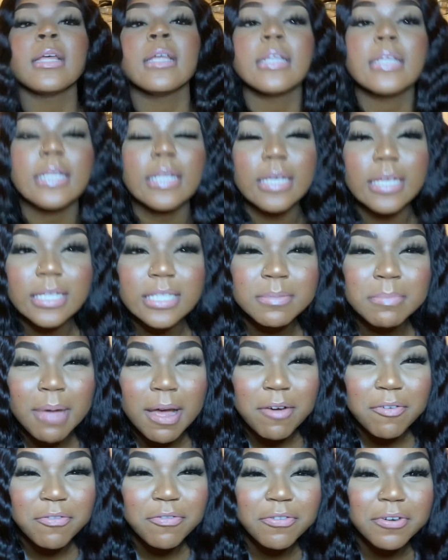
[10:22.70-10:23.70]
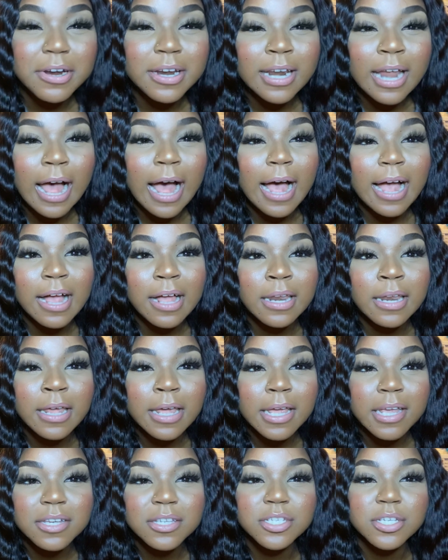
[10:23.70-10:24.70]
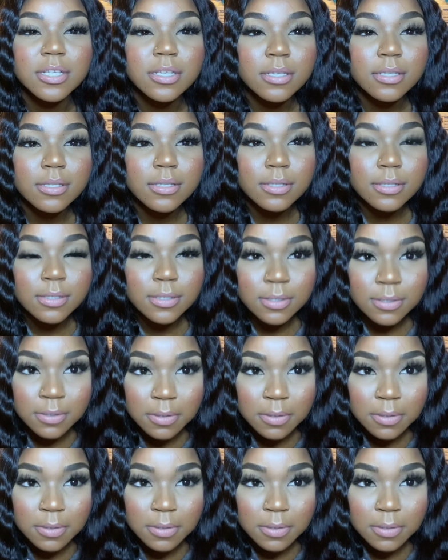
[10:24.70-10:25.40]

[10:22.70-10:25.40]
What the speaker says: These my friend eyelashes.